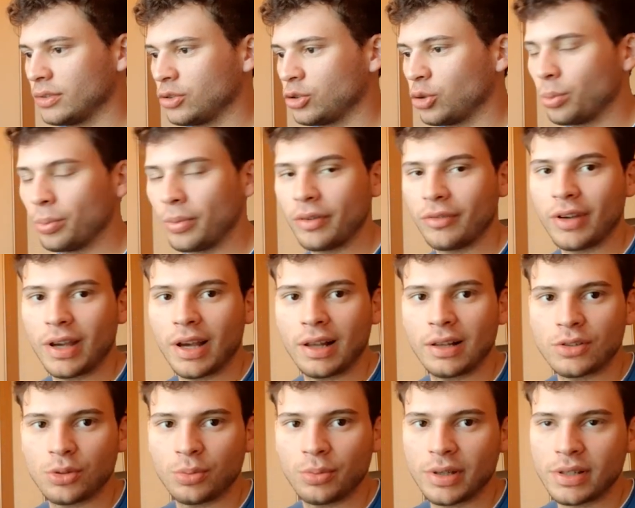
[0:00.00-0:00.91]
TUM
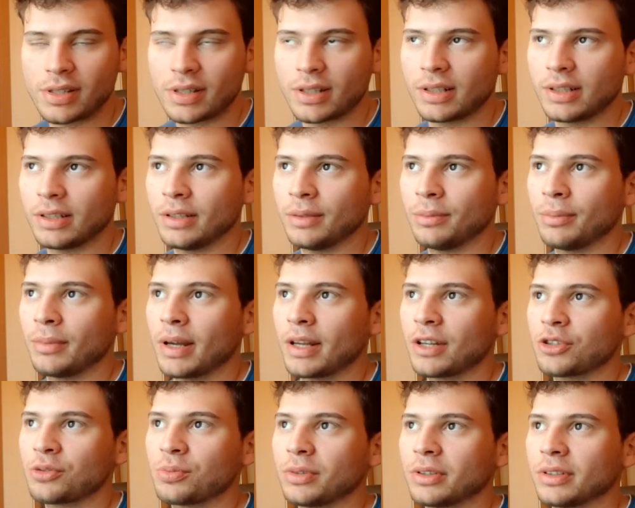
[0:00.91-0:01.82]
BWL, so basically
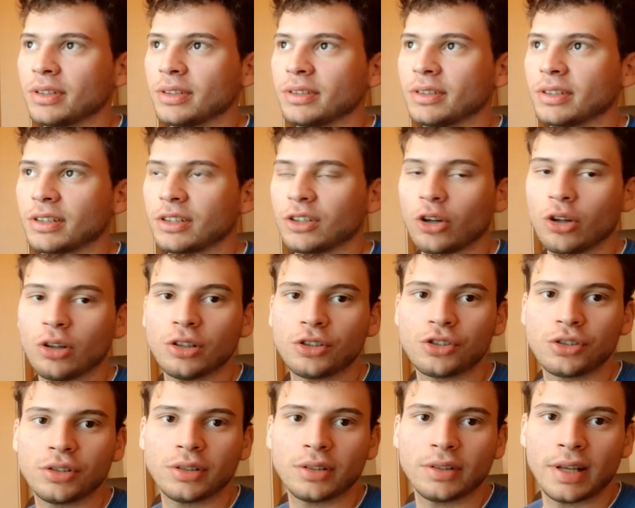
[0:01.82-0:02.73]
management and
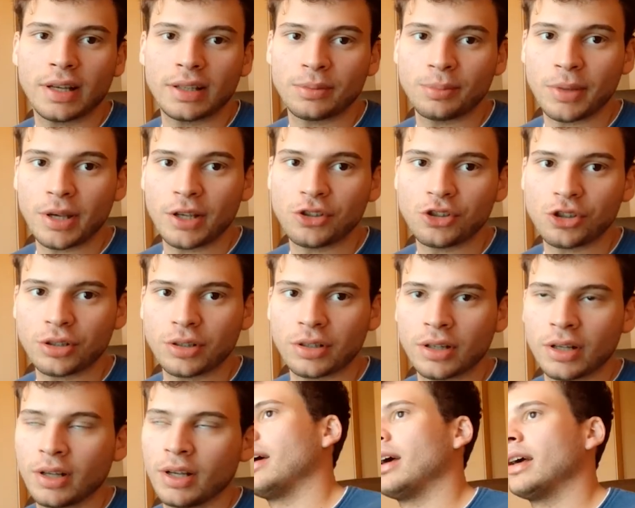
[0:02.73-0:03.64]
technology, that
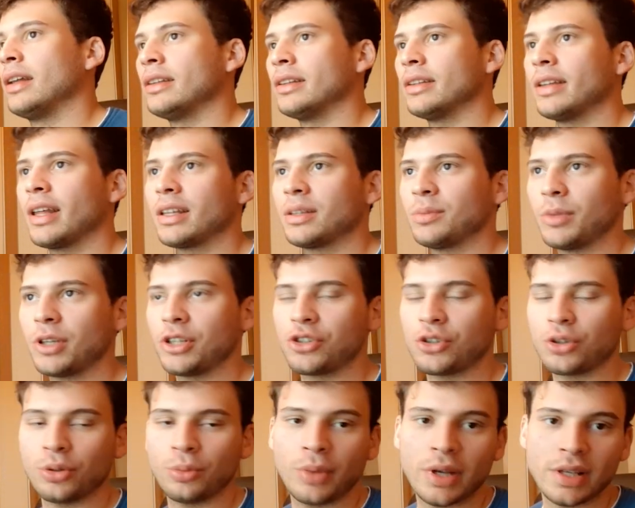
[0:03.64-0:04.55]
major. And in that
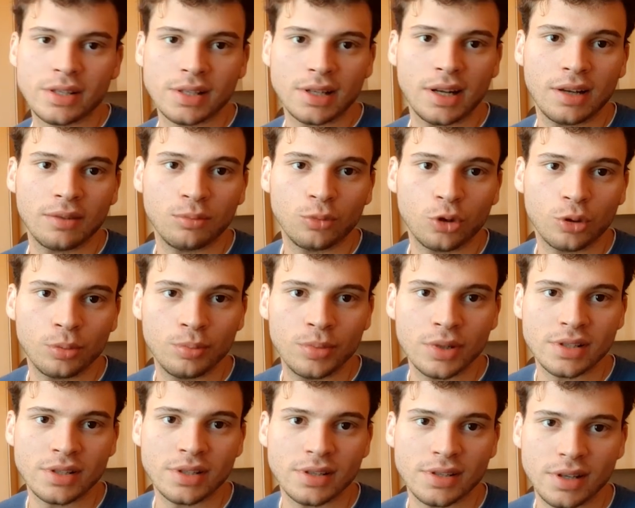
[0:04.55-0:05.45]
major, you basically have more
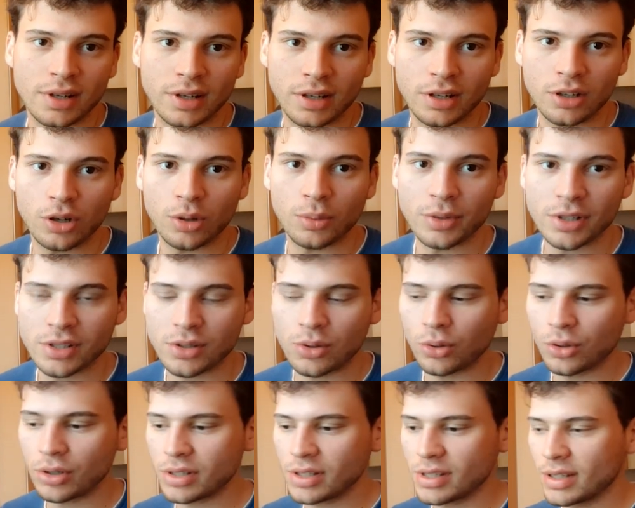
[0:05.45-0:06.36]
business and economics
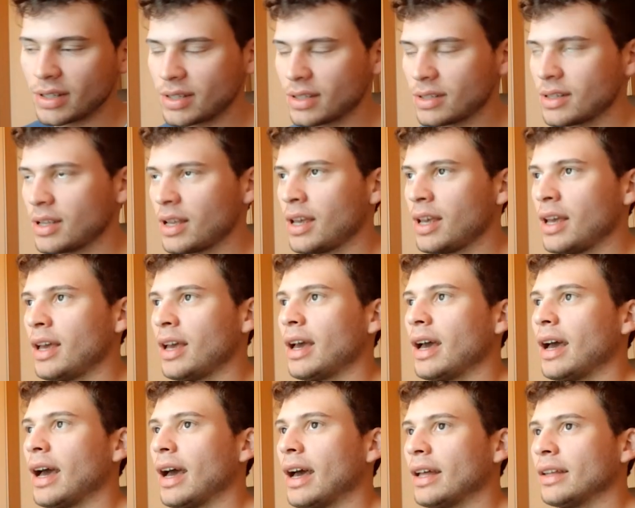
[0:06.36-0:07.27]
courses.
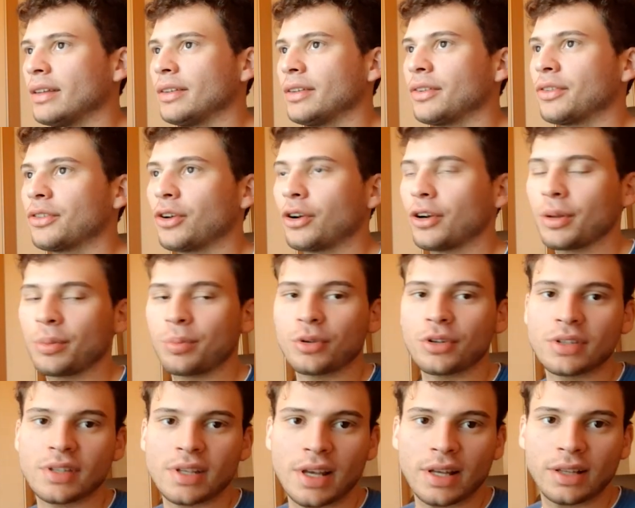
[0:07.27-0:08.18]
And
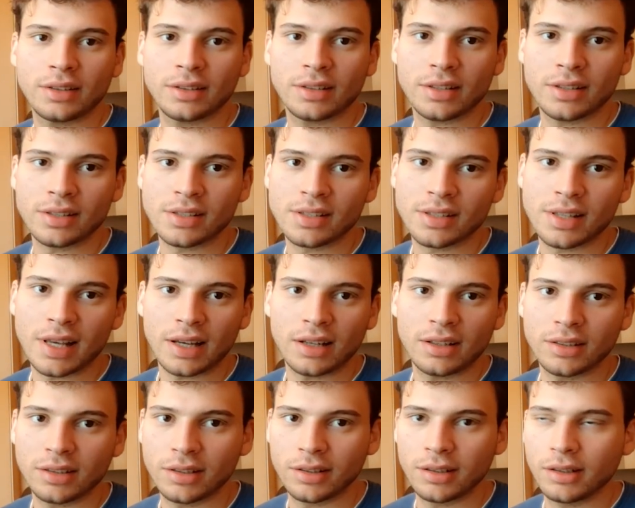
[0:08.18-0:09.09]
30% is
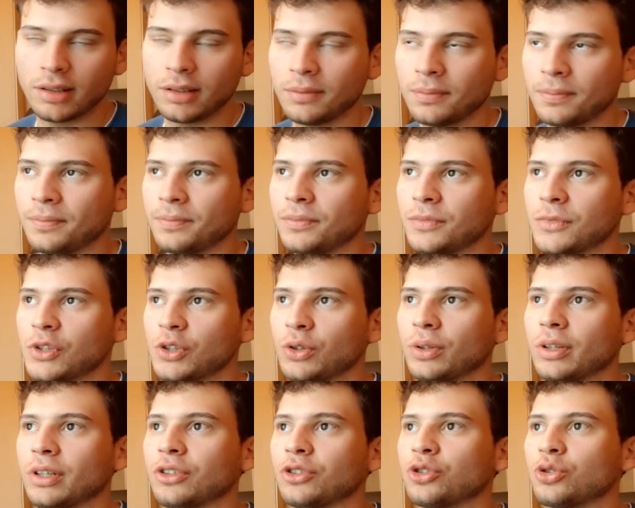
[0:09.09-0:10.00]
technical, so
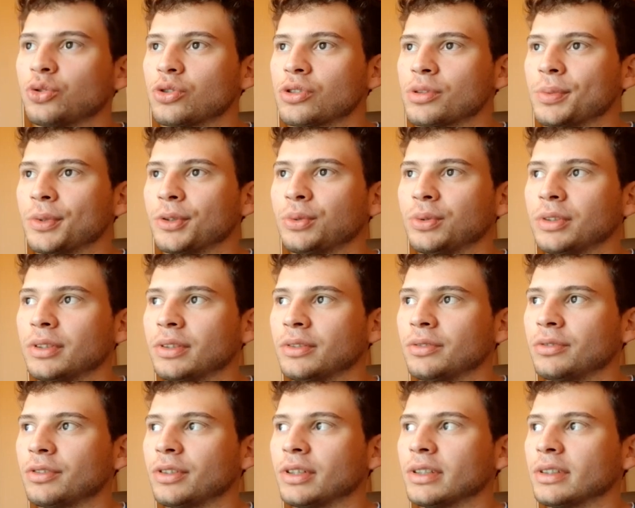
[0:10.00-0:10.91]
you can choose between
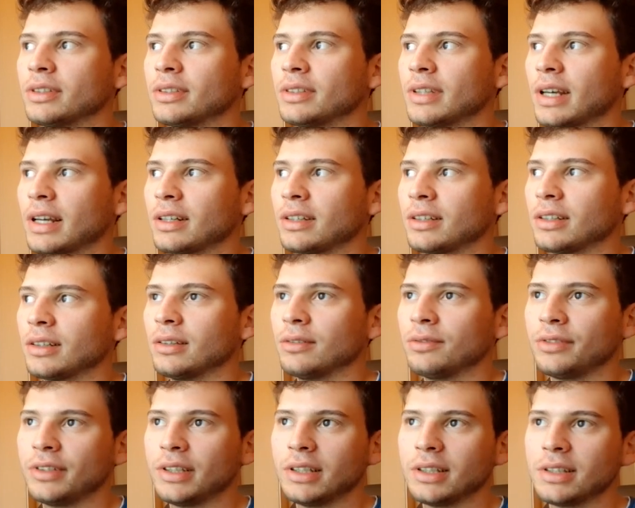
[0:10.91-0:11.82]
different technical
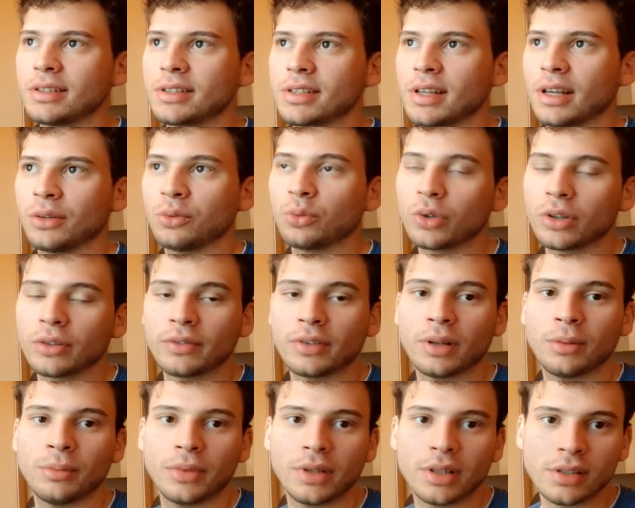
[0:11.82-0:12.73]
fields, and one of
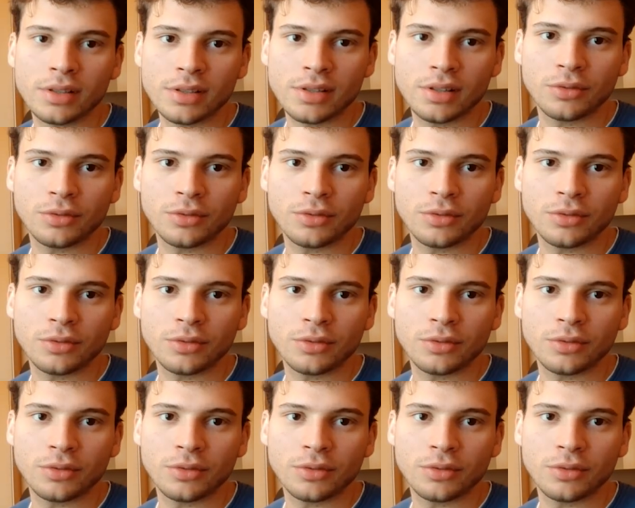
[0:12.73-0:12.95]
them is